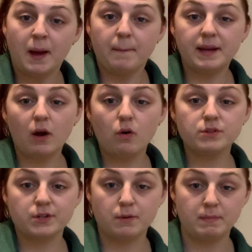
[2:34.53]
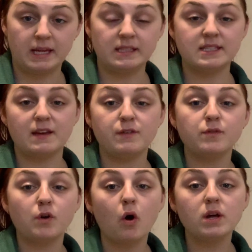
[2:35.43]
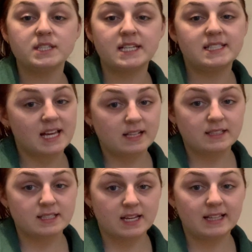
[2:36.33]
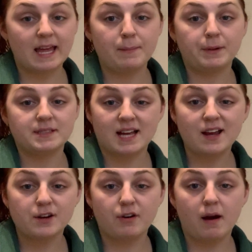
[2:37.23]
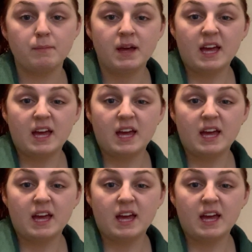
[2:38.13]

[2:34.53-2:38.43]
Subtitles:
but it also means that if you've got a detailed and labelled diagram,